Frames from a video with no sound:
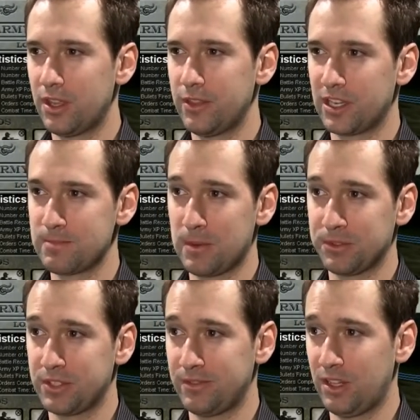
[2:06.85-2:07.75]
they're going to be able
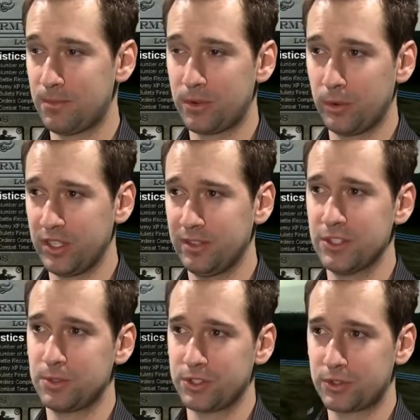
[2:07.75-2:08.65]
to develop their own
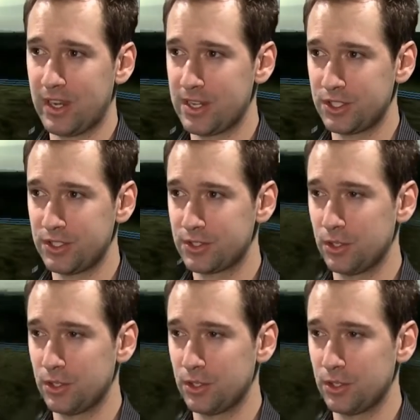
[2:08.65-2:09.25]
individual strategies.